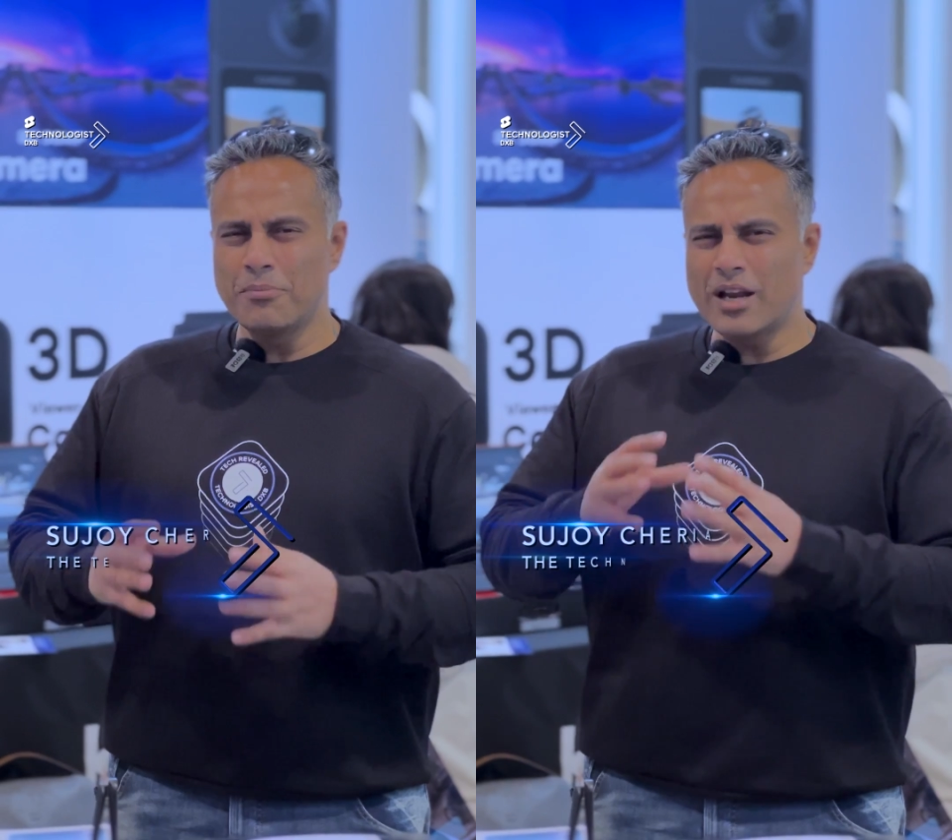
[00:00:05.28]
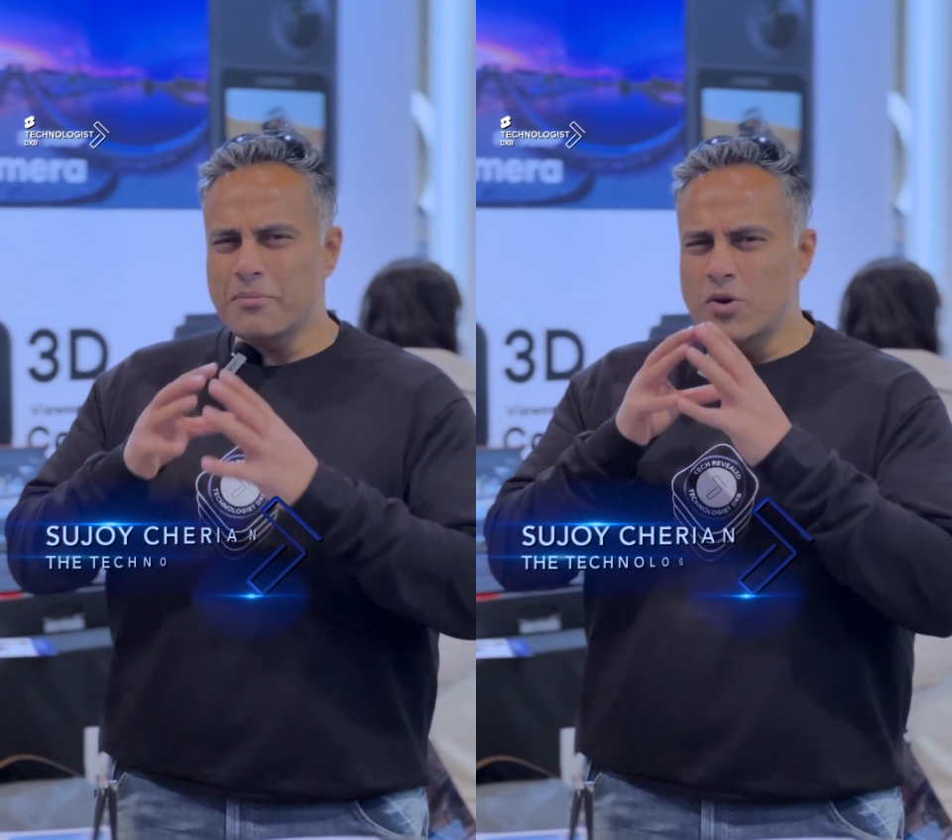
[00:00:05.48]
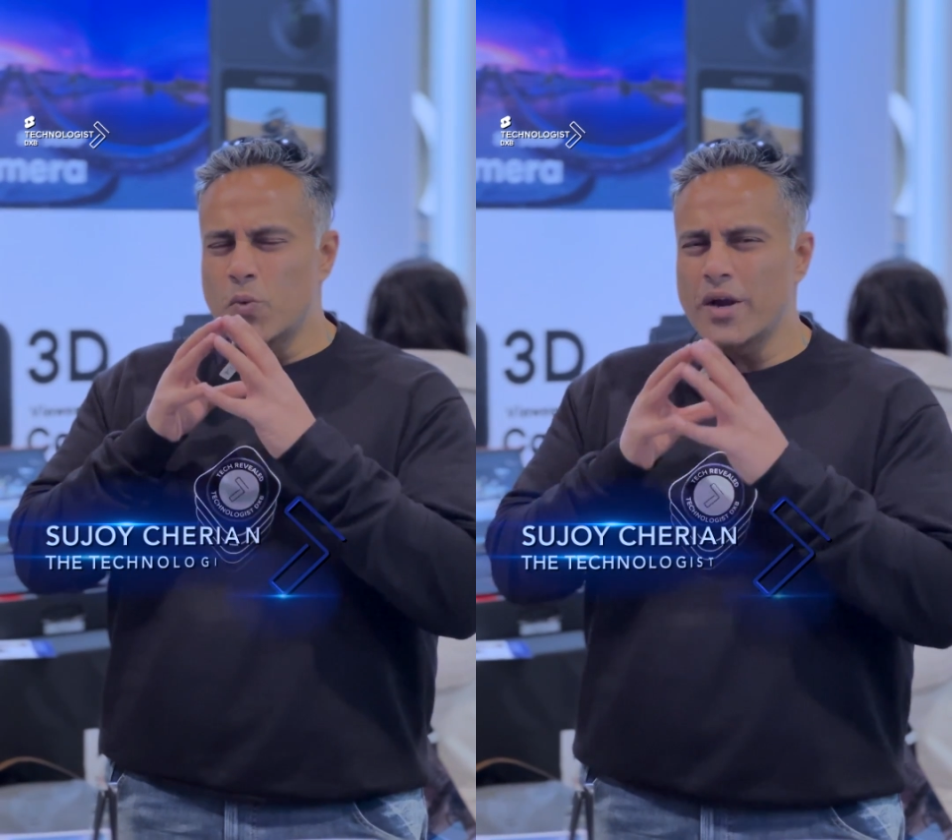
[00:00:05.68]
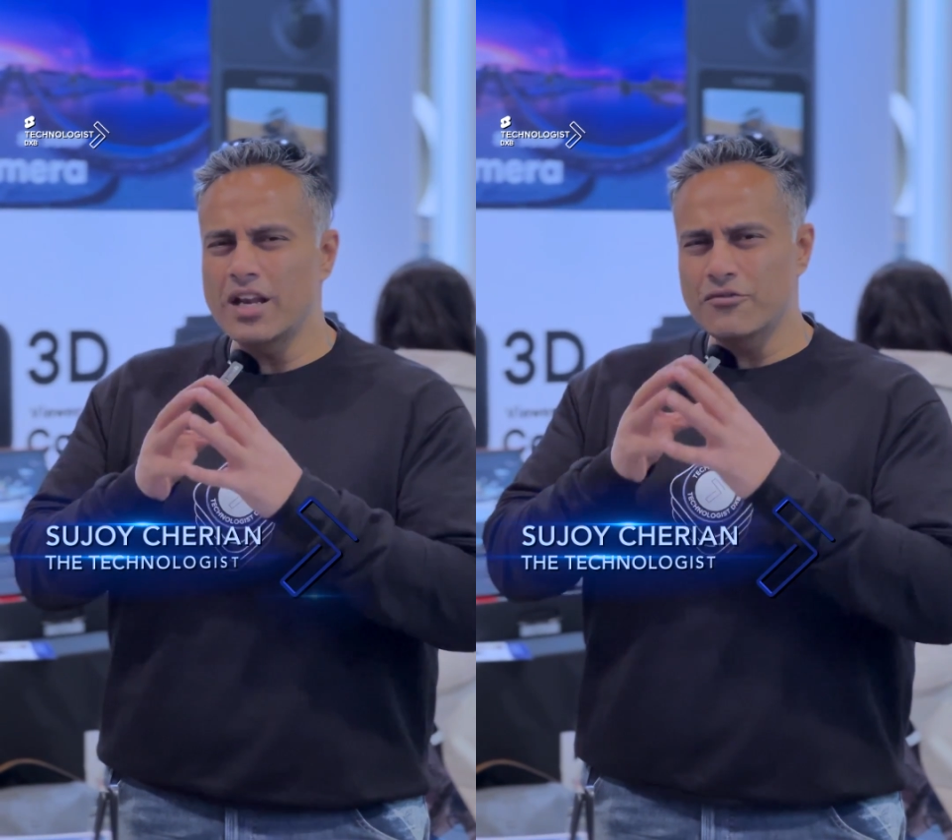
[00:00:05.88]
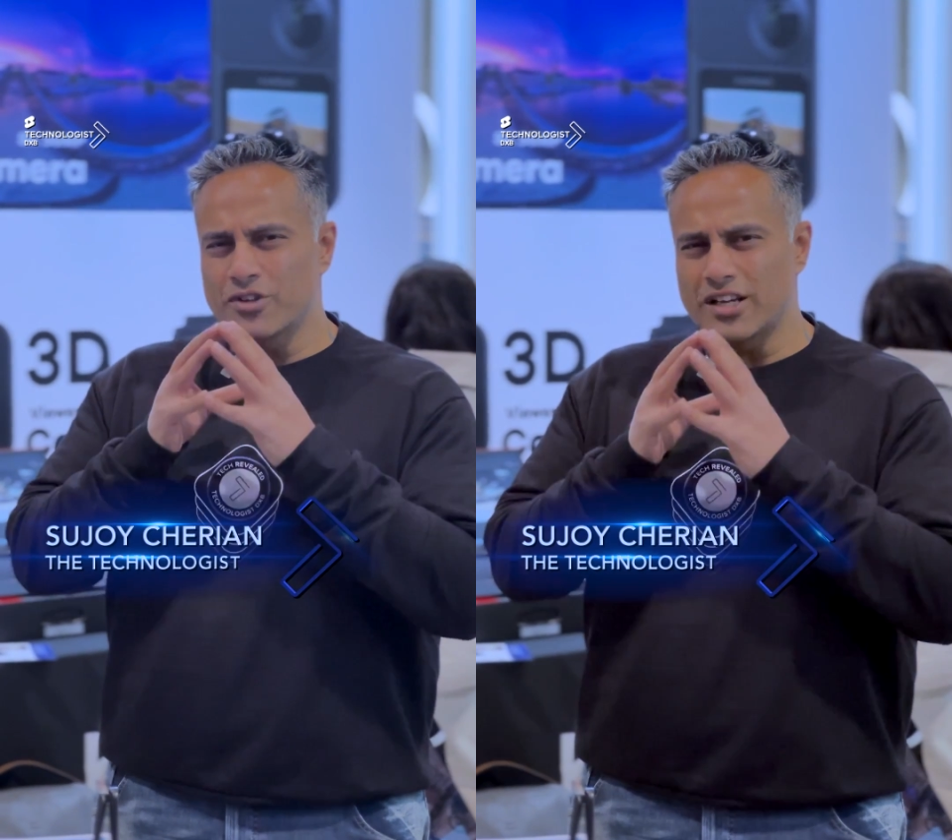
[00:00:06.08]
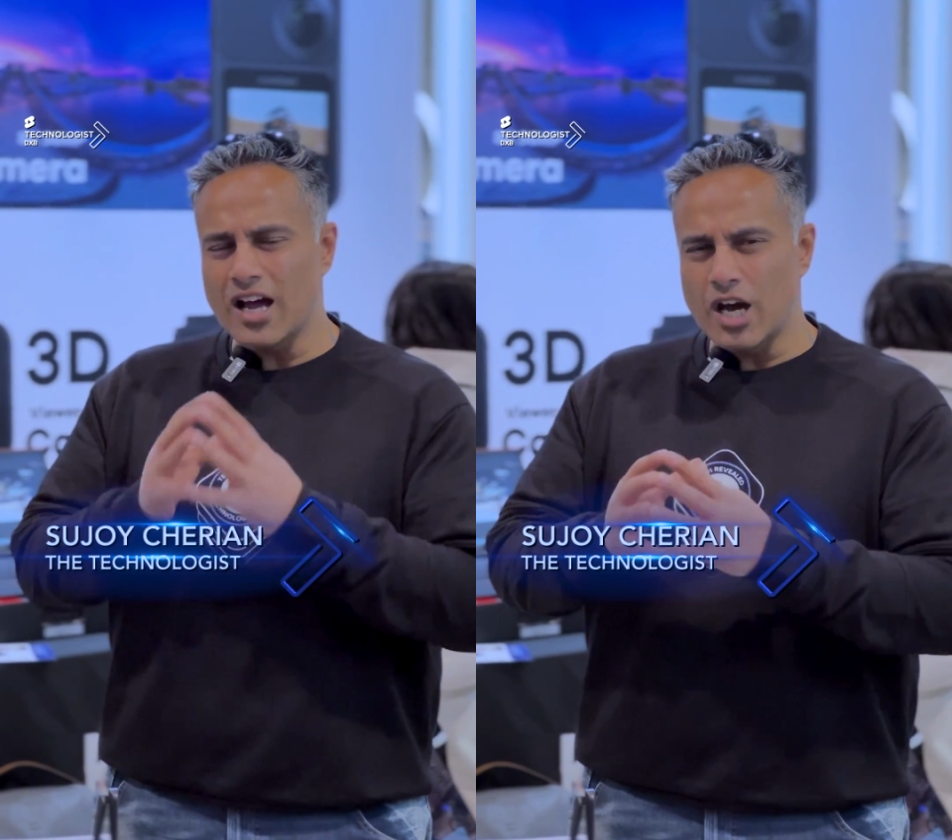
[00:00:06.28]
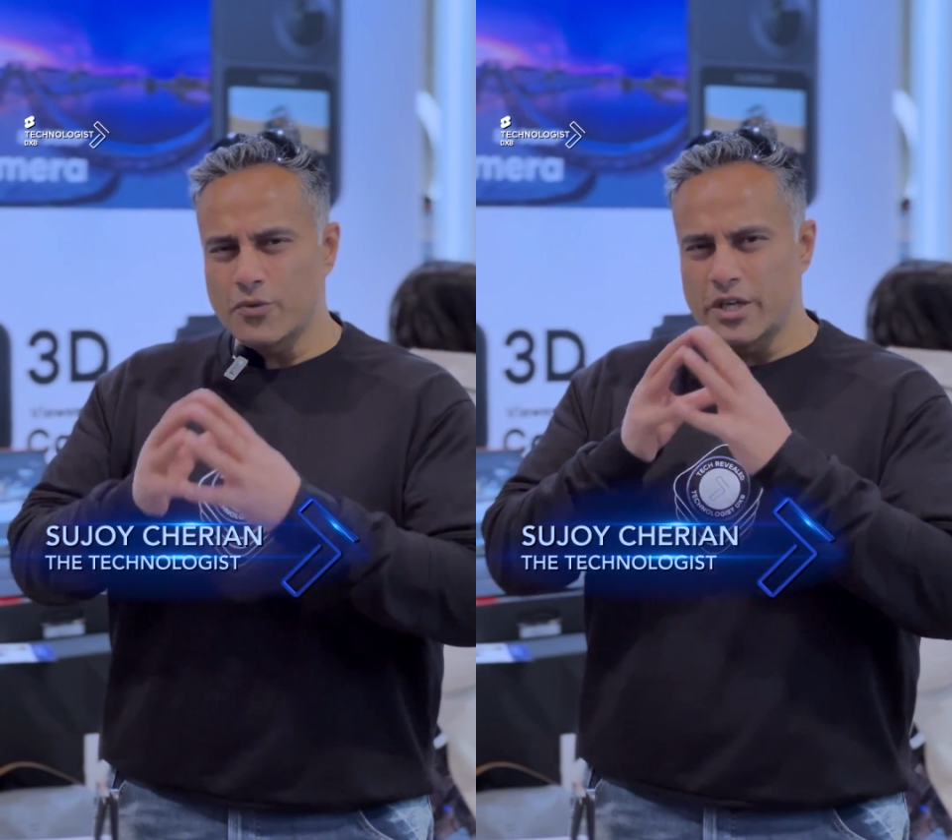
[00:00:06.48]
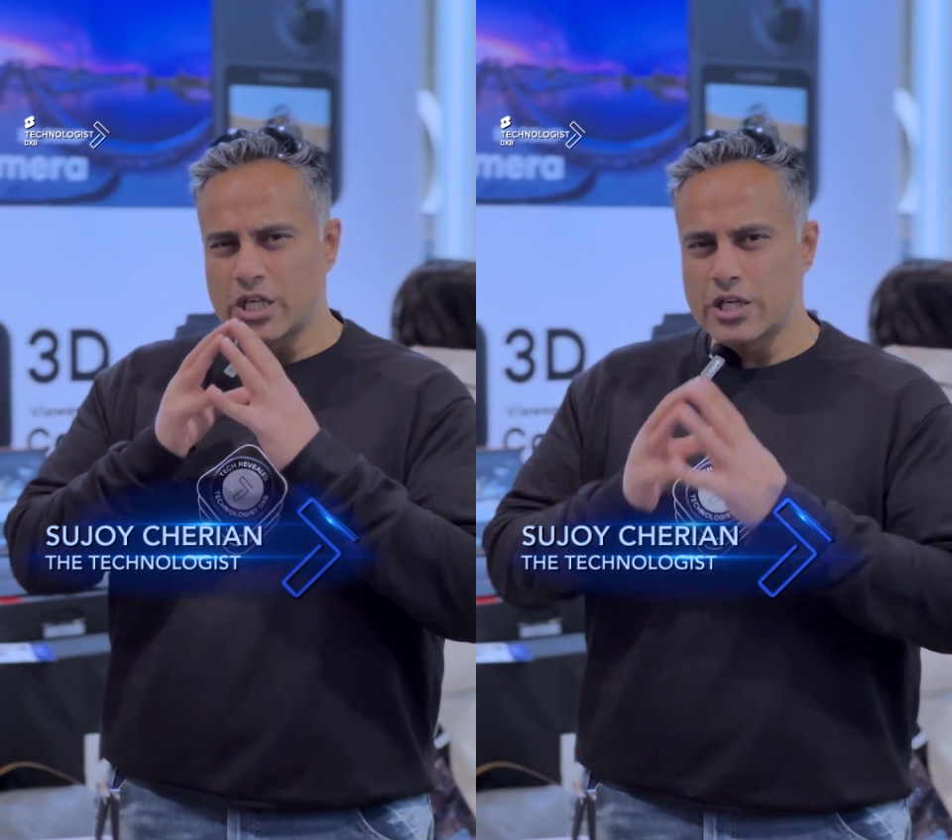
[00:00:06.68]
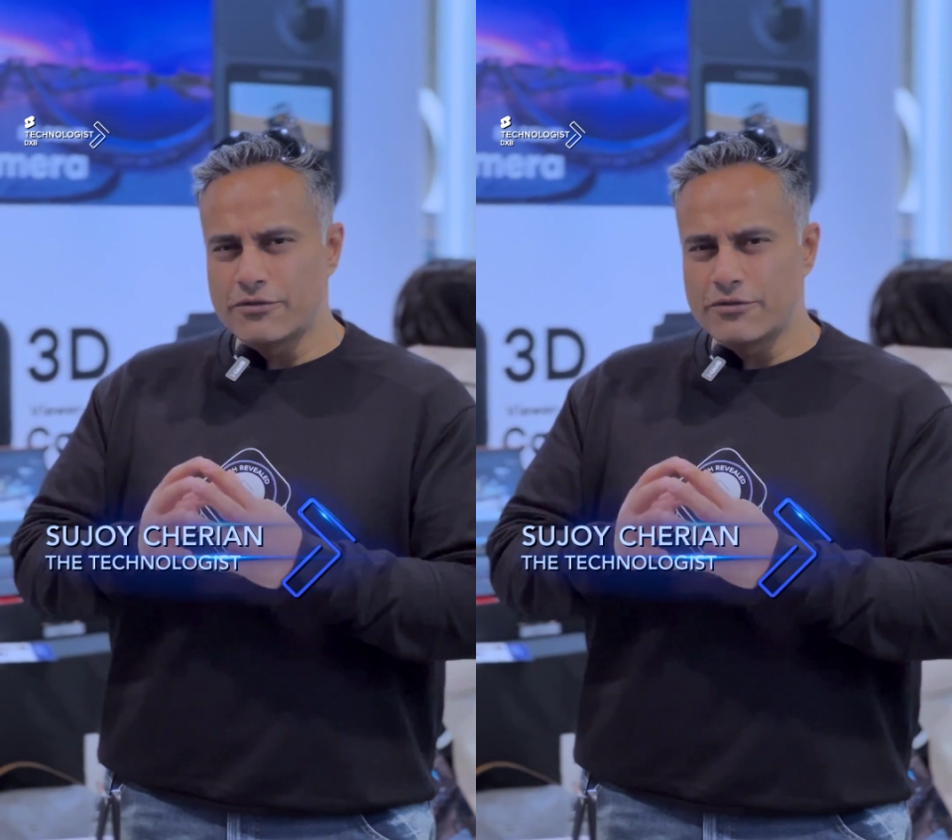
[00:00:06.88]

but I've been waiting for that hardware to